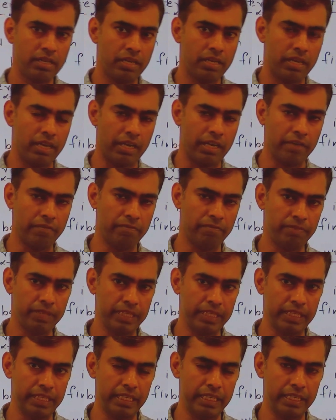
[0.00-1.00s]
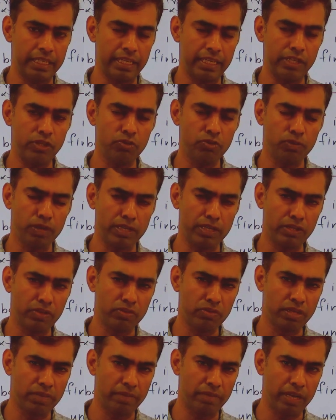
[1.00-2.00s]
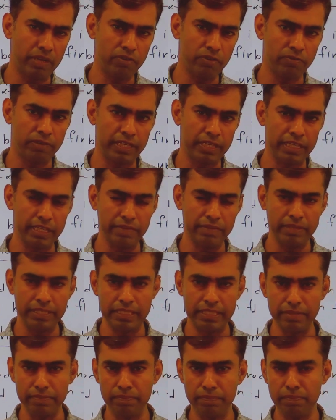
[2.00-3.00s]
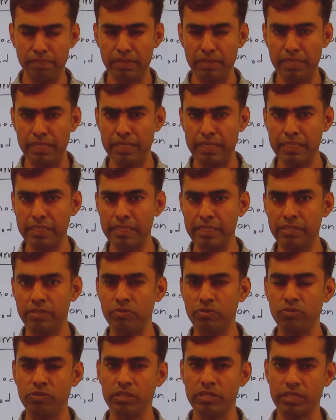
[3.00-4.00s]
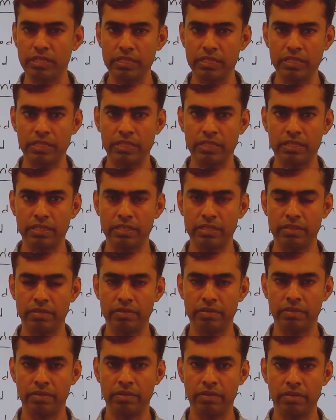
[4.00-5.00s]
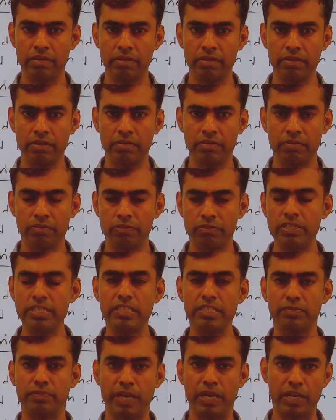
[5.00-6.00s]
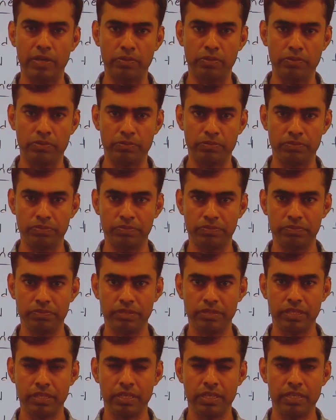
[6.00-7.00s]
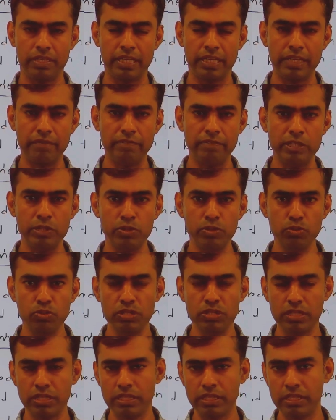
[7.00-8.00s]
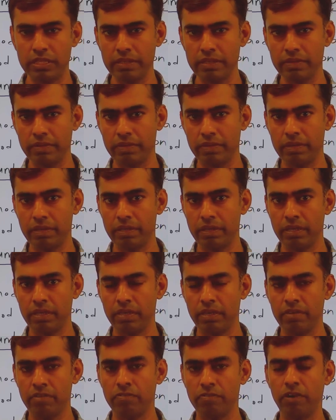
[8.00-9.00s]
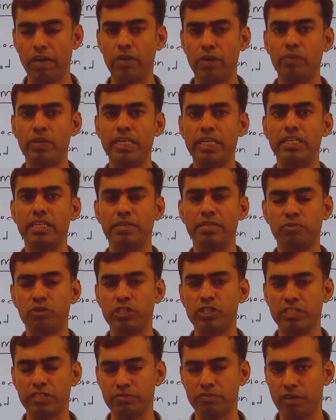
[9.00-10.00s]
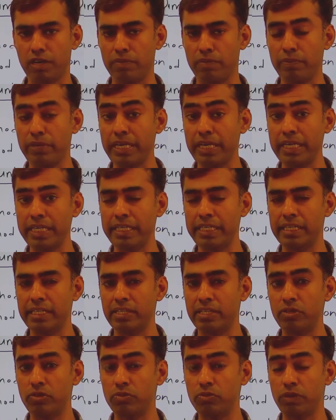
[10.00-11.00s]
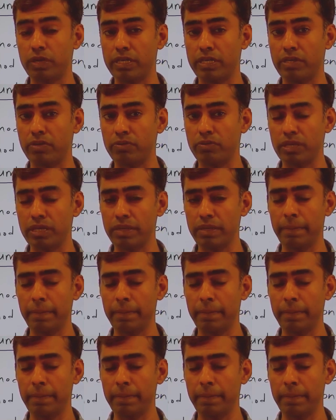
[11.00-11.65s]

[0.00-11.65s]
if we try to find out the value of a derivative near to the first value, then we use the forward interpolation formula in order to find out a